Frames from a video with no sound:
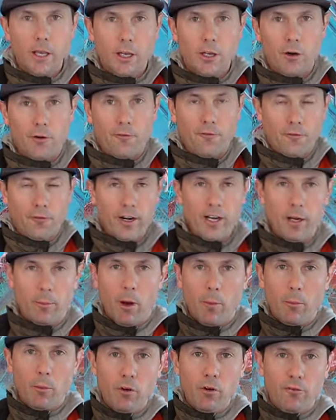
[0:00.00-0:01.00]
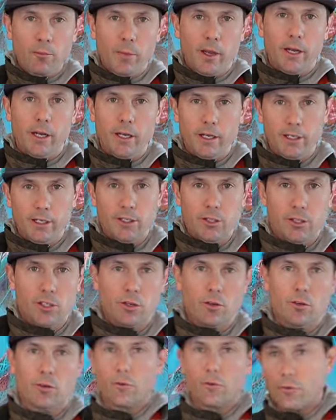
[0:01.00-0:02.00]
your freedom of movement
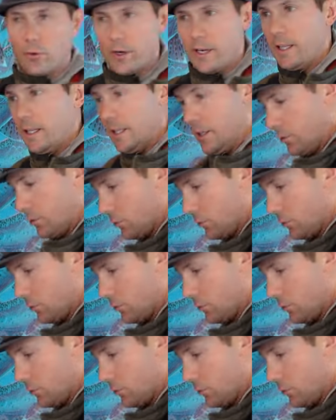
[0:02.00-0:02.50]
is really,